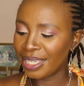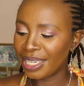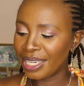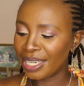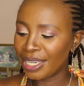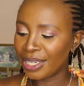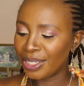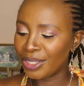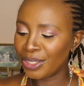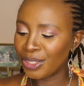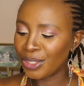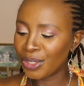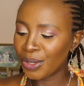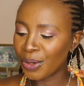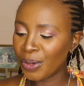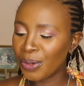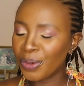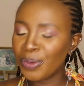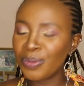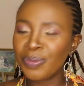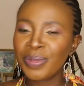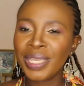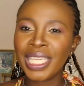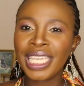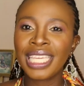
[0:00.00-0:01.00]
It has
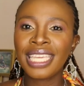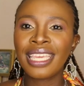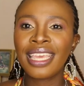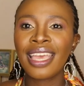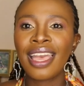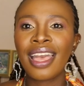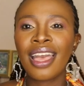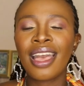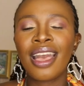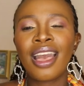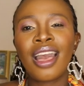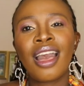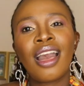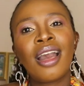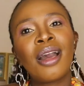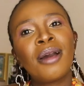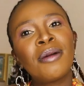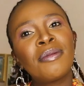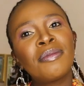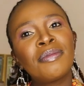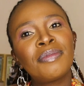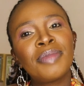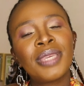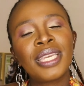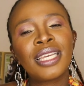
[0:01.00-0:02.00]
shown me
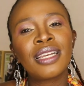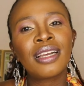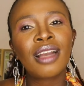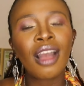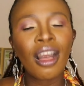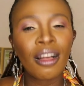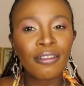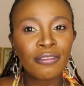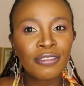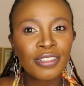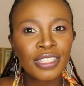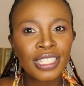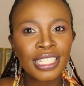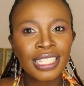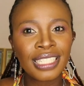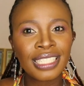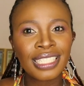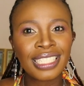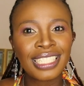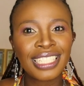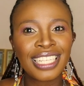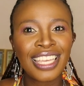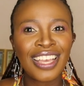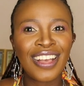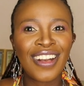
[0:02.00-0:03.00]
being
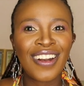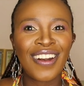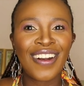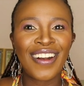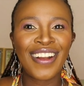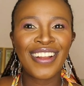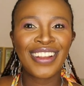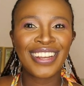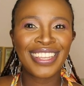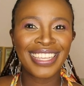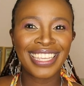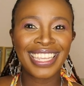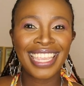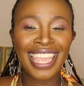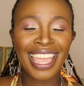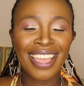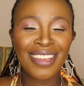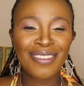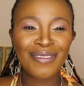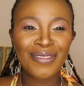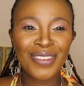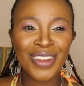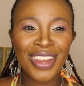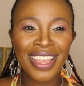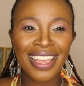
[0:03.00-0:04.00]
confident on a
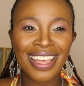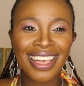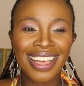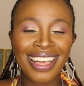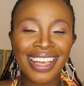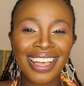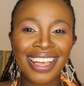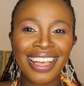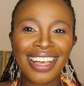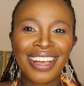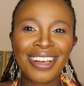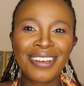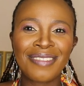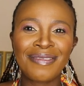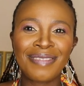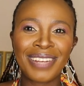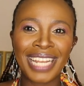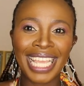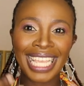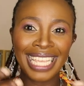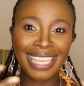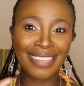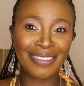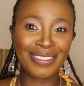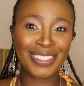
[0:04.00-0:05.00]
camera,
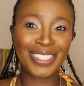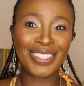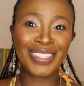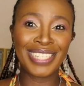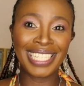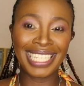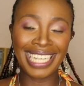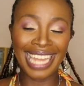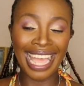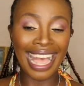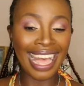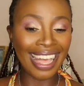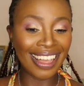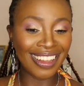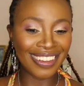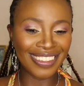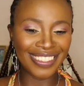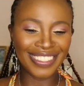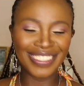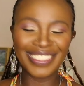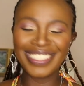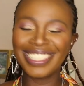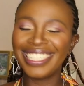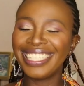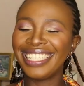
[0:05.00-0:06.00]
like I'm doing
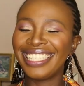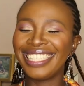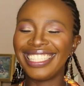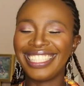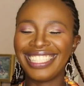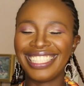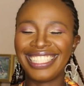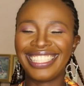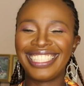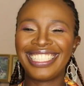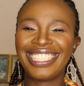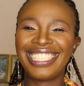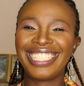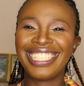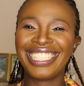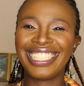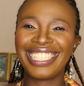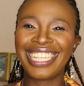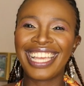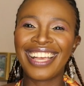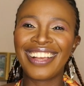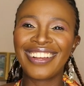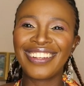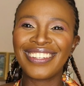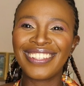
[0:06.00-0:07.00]
now, sitting
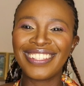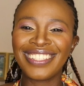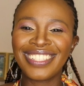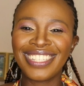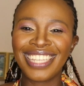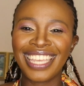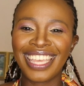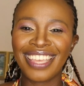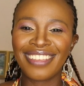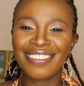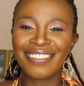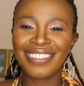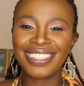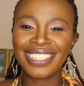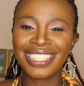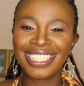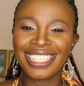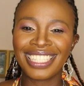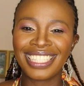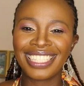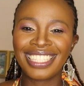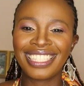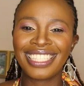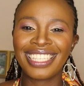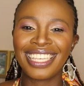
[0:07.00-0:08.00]
down having
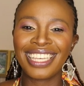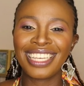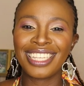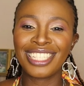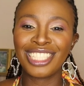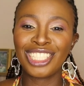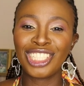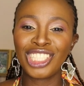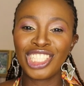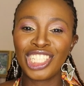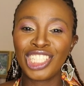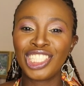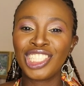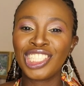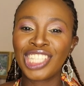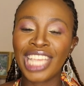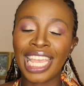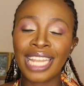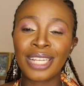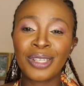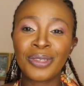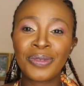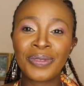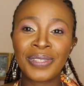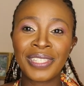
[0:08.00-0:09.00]
this chit
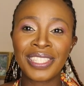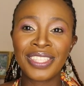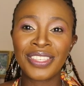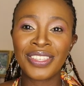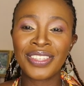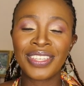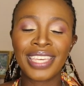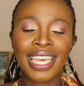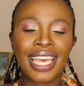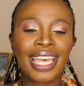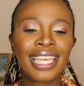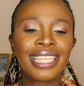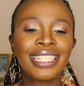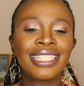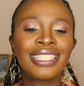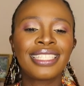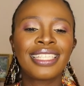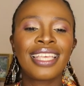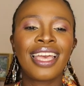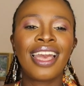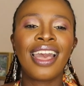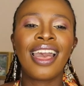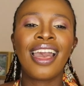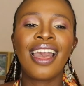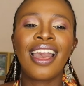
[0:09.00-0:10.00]
chat with you guys.